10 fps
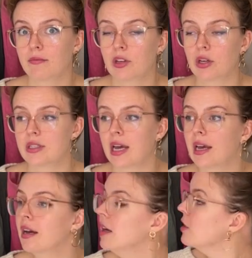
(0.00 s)
you could say.
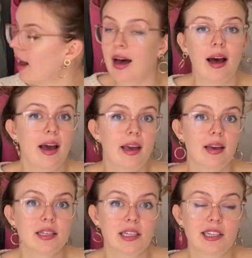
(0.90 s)

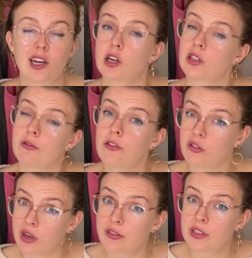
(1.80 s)
I did a lot of
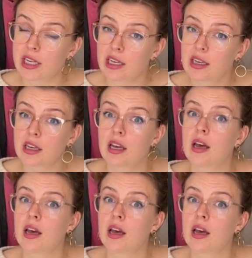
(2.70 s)
thrifting.